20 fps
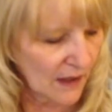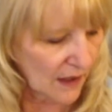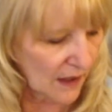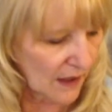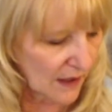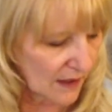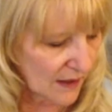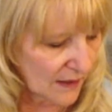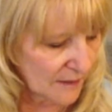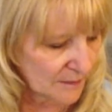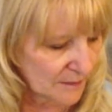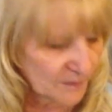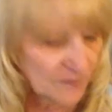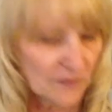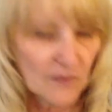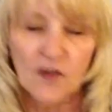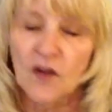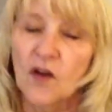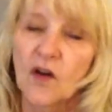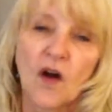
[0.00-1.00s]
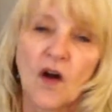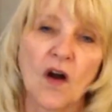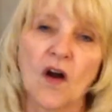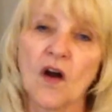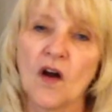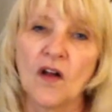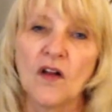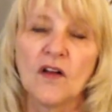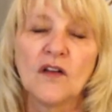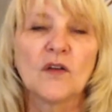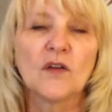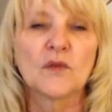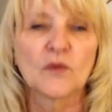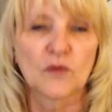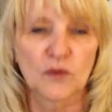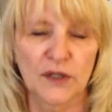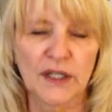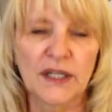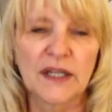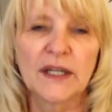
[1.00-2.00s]
Um, all
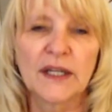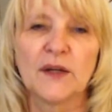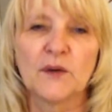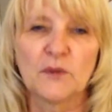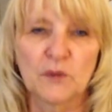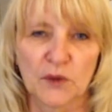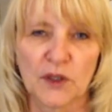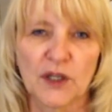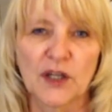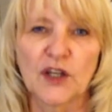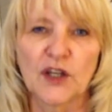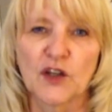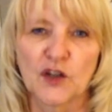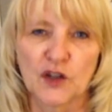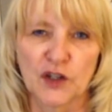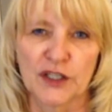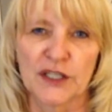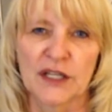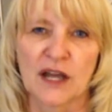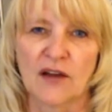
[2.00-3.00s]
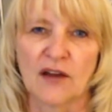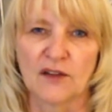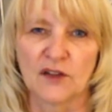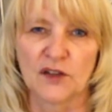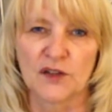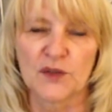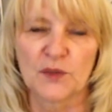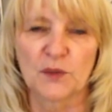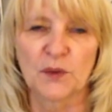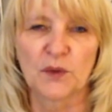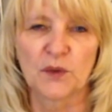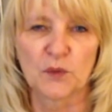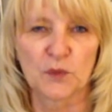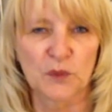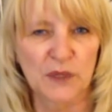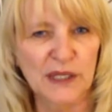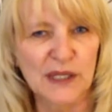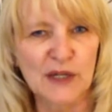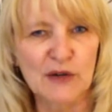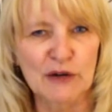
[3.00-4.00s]
really, really good novels with
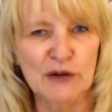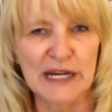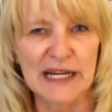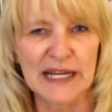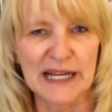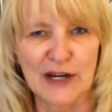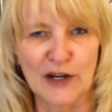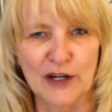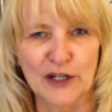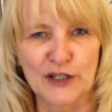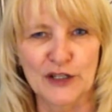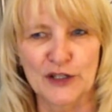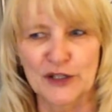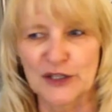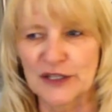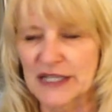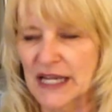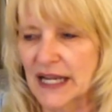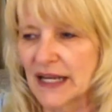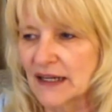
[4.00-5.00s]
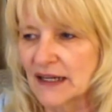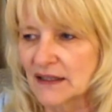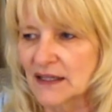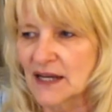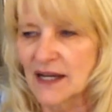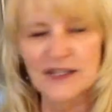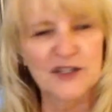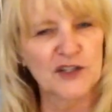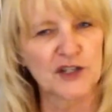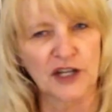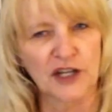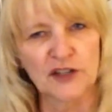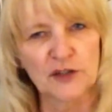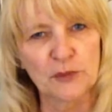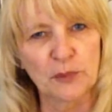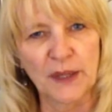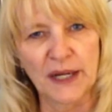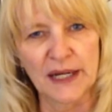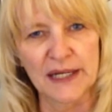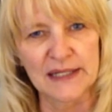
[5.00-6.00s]
really great characters and a nice change of
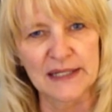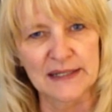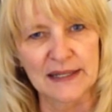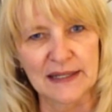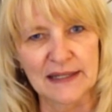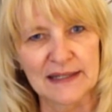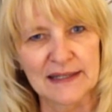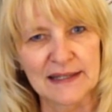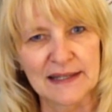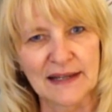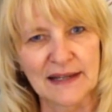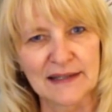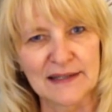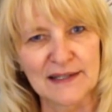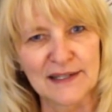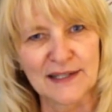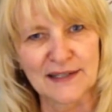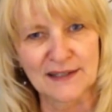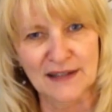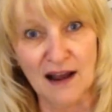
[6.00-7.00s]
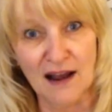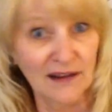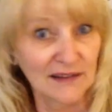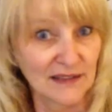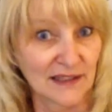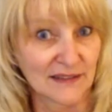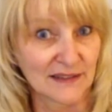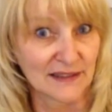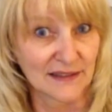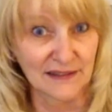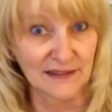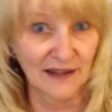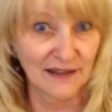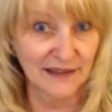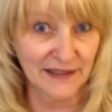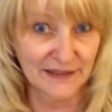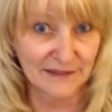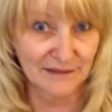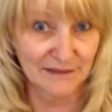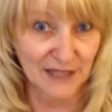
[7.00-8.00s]
pace that it's set in Scotland and not
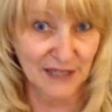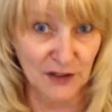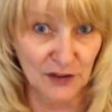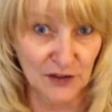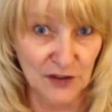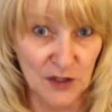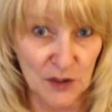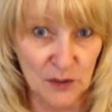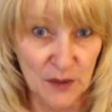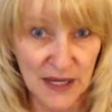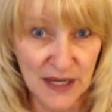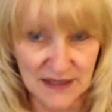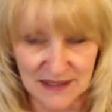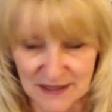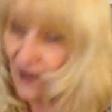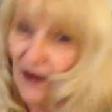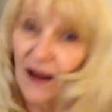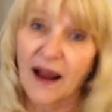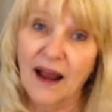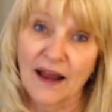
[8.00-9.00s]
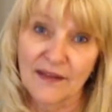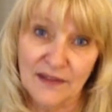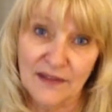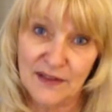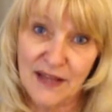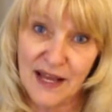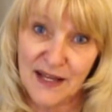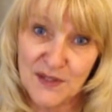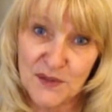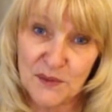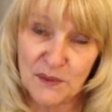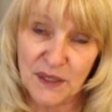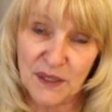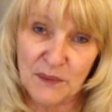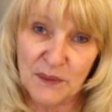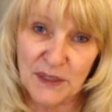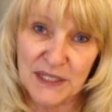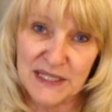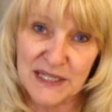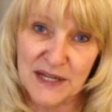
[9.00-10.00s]
here in the US. And the last one I
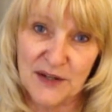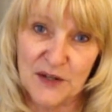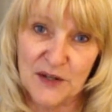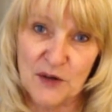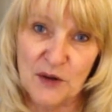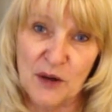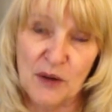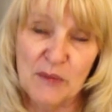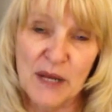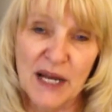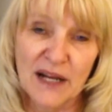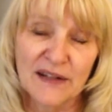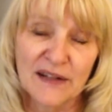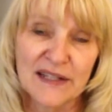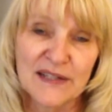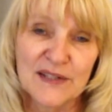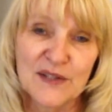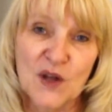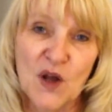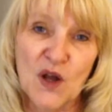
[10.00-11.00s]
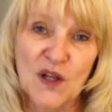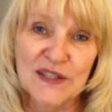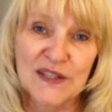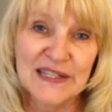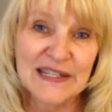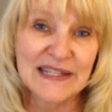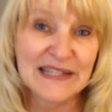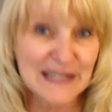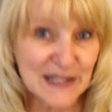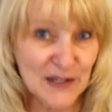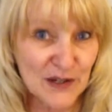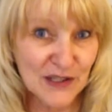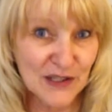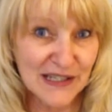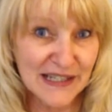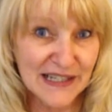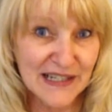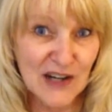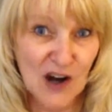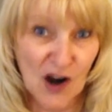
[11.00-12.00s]
want to tell you about is called
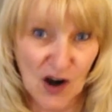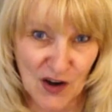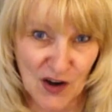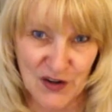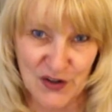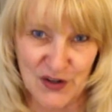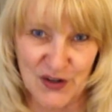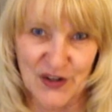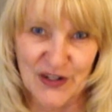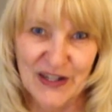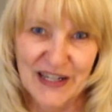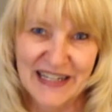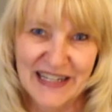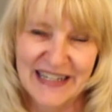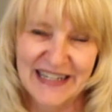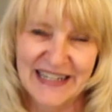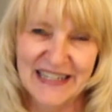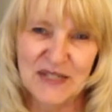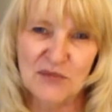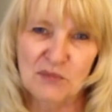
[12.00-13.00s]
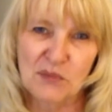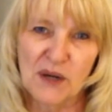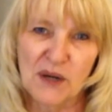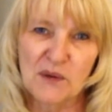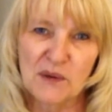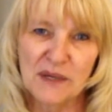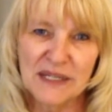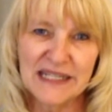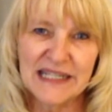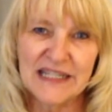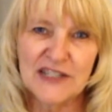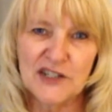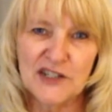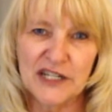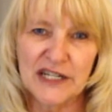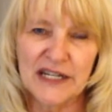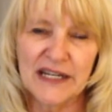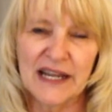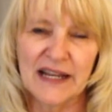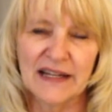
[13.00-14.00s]
Sincerely Carter. It's by Whitney
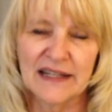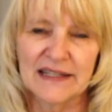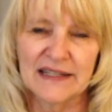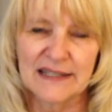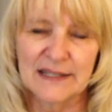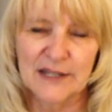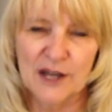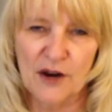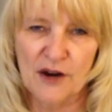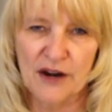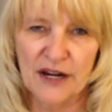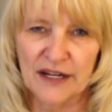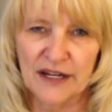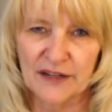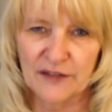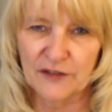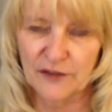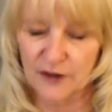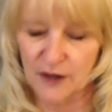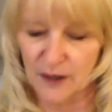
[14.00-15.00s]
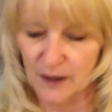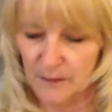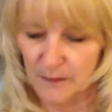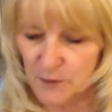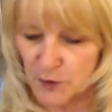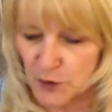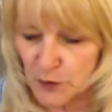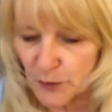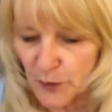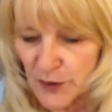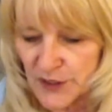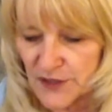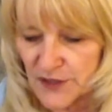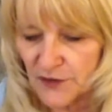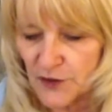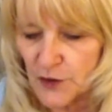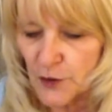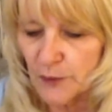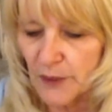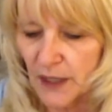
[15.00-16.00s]
G and it's narrated from two points of
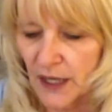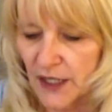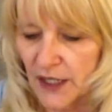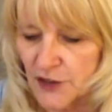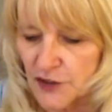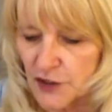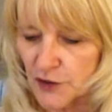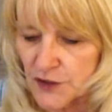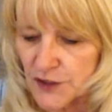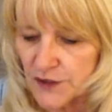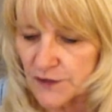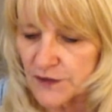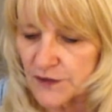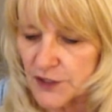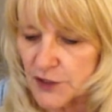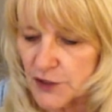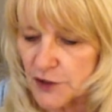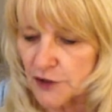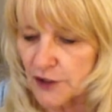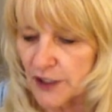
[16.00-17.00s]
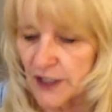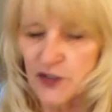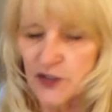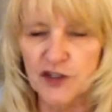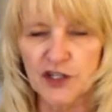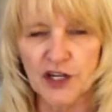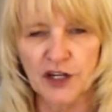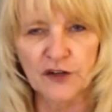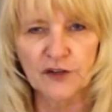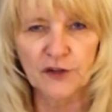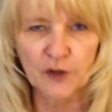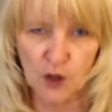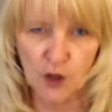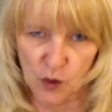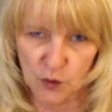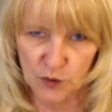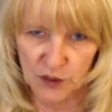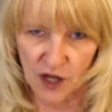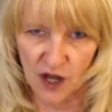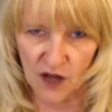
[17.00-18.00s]
view by Joseph Disher and Jennifer
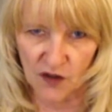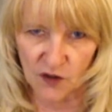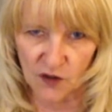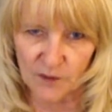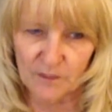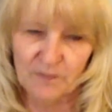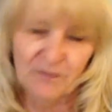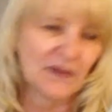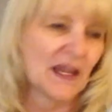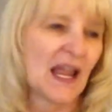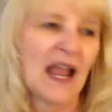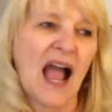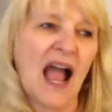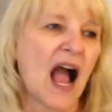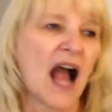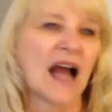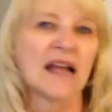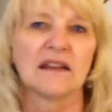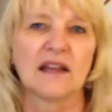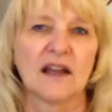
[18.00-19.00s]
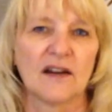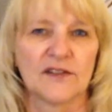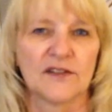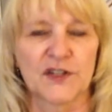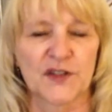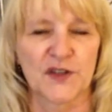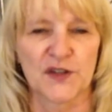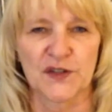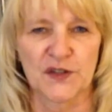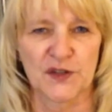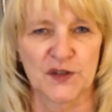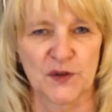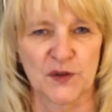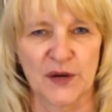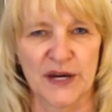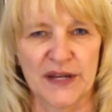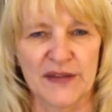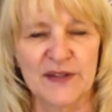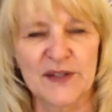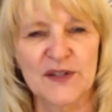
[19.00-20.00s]
O'Donnell. I loved this
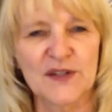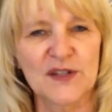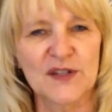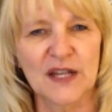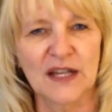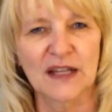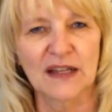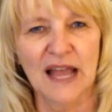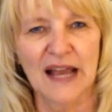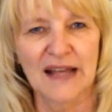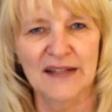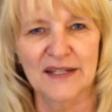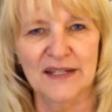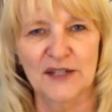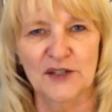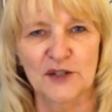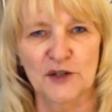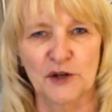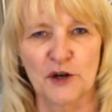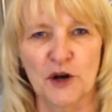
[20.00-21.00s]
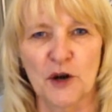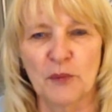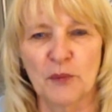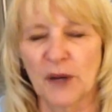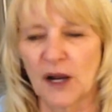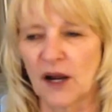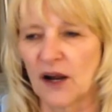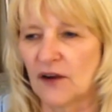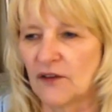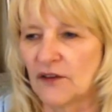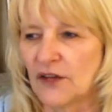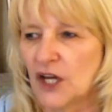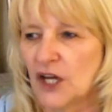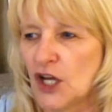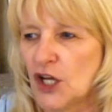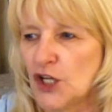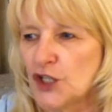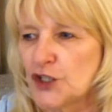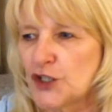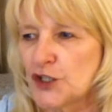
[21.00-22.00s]
story. This is the classic trope of
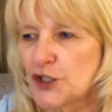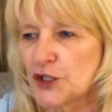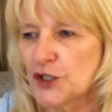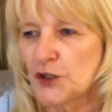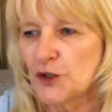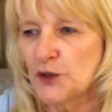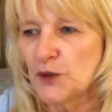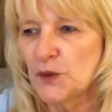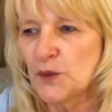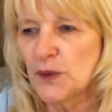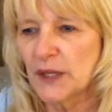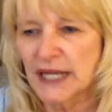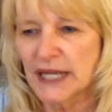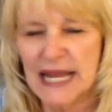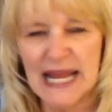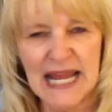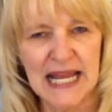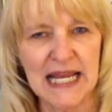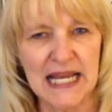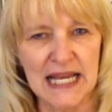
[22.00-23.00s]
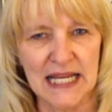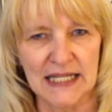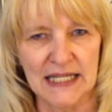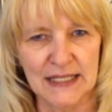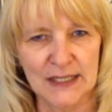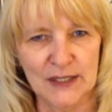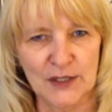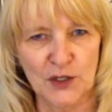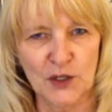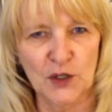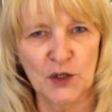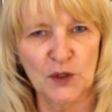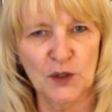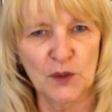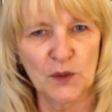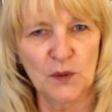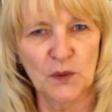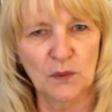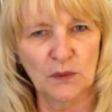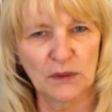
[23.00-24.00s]
two kids
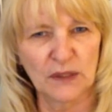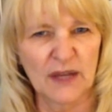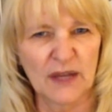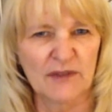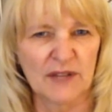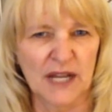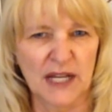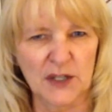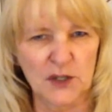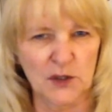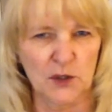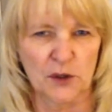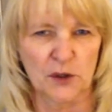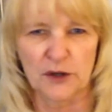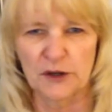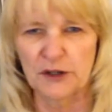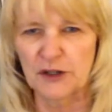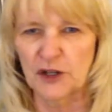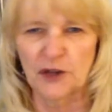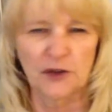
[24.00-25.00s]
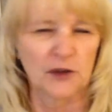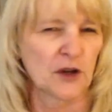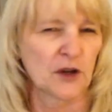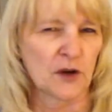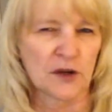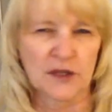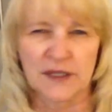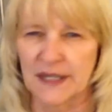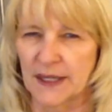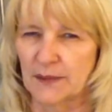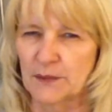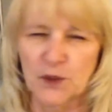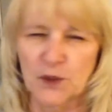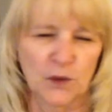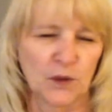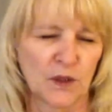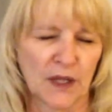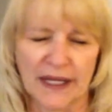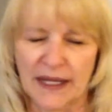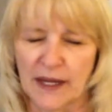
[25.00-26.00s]
who live next door to each other, go to the same
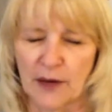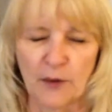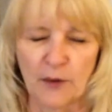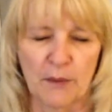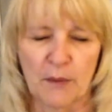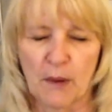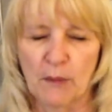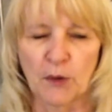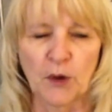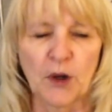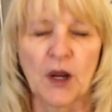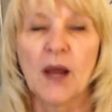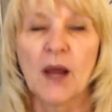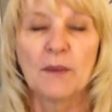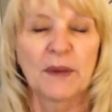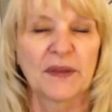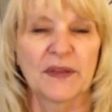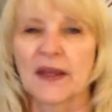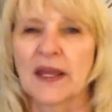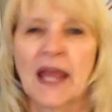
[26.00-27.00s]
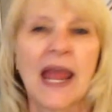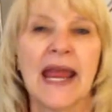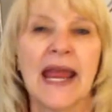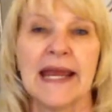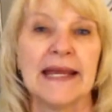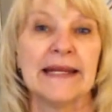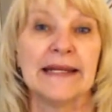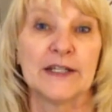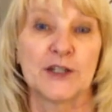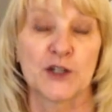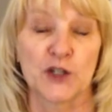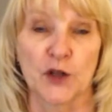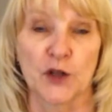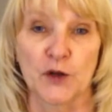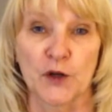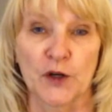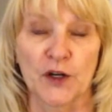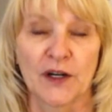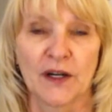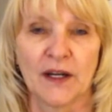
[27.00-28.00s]
school, I can't remember, but they hate each
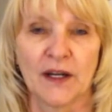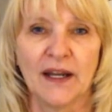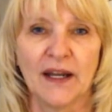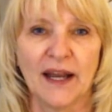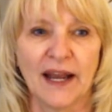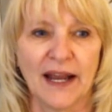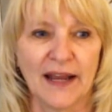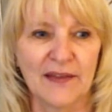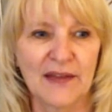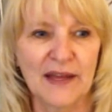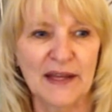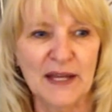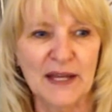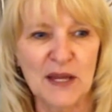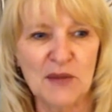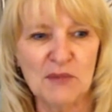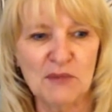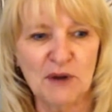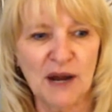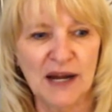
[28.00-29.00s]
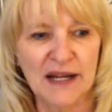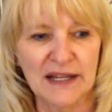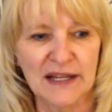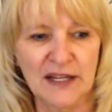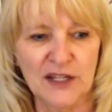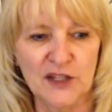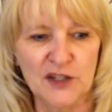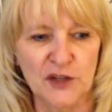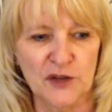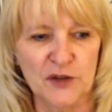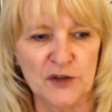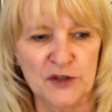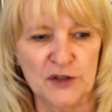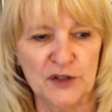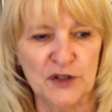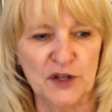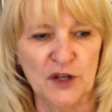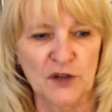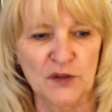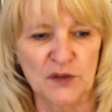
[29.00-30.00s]
other. And they keep writing each other's
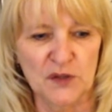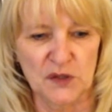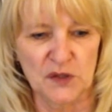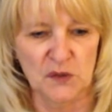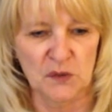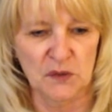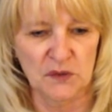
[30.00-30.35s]
notes.